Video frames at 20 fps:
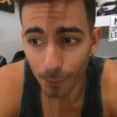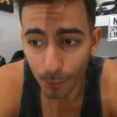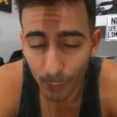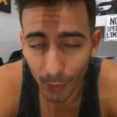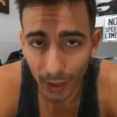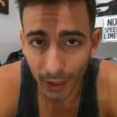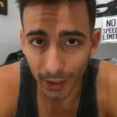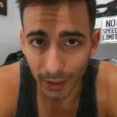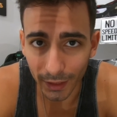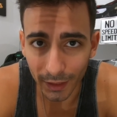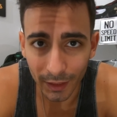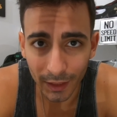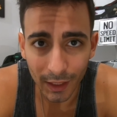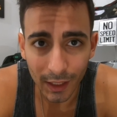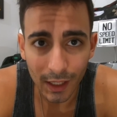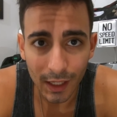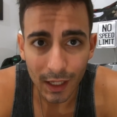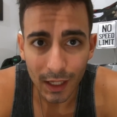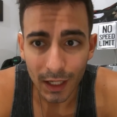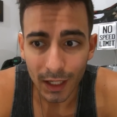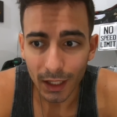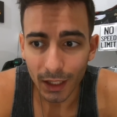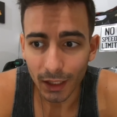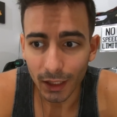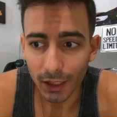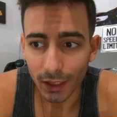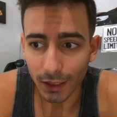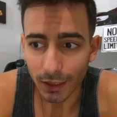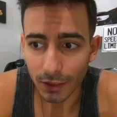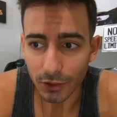but
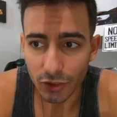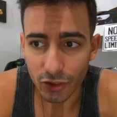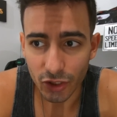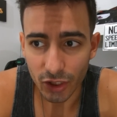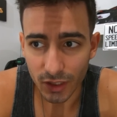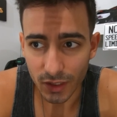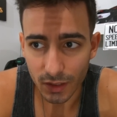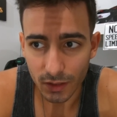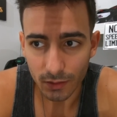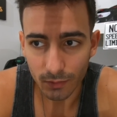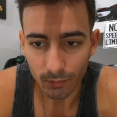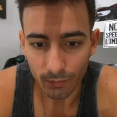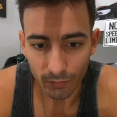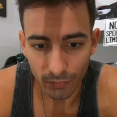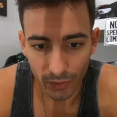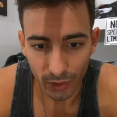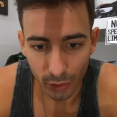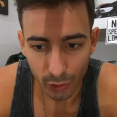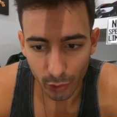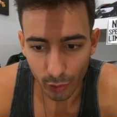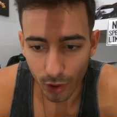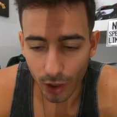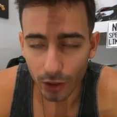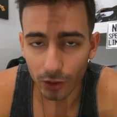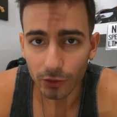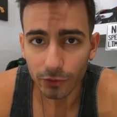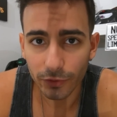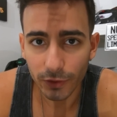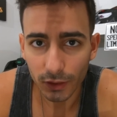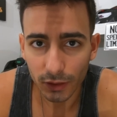it's just the
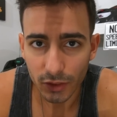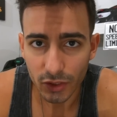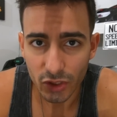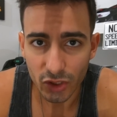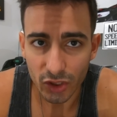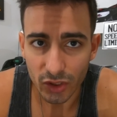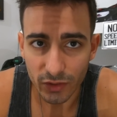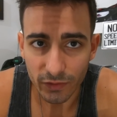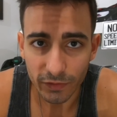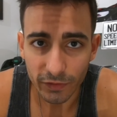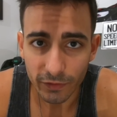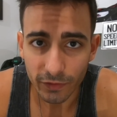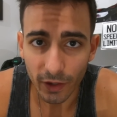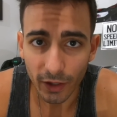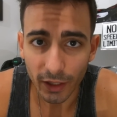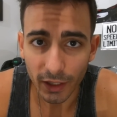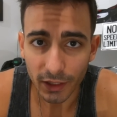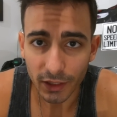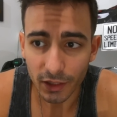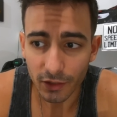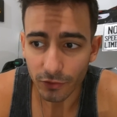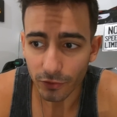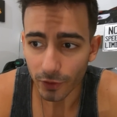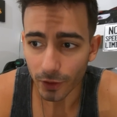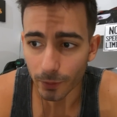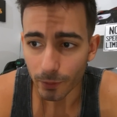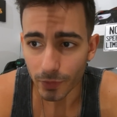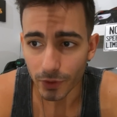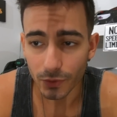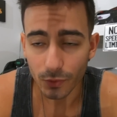throttle feel is just very
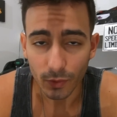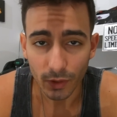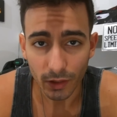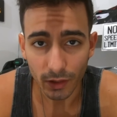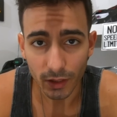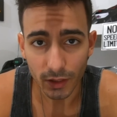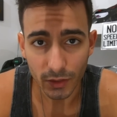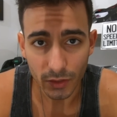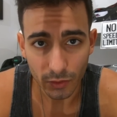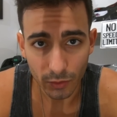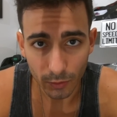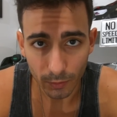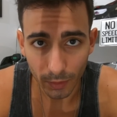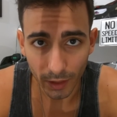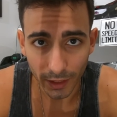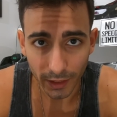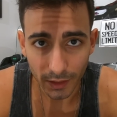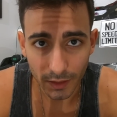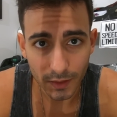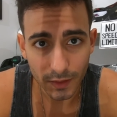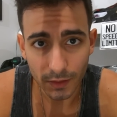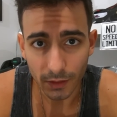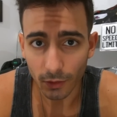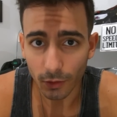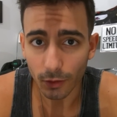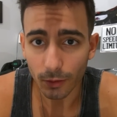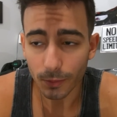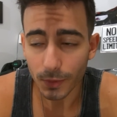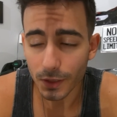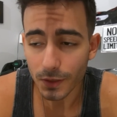different between these two bikes, you know
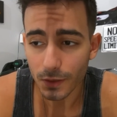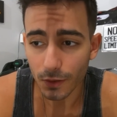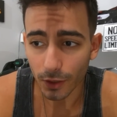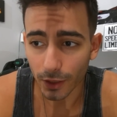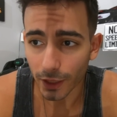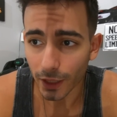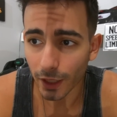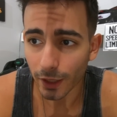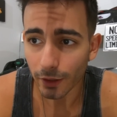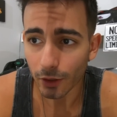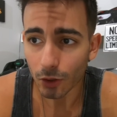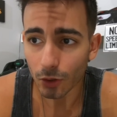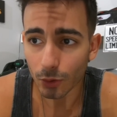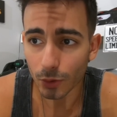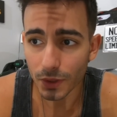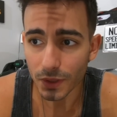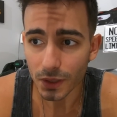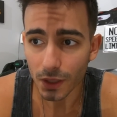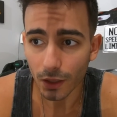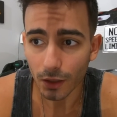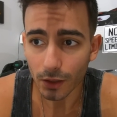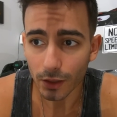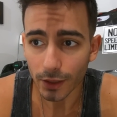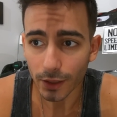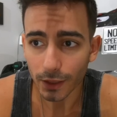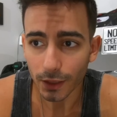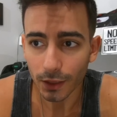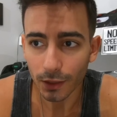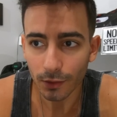what I mean? So I kind of always gotta like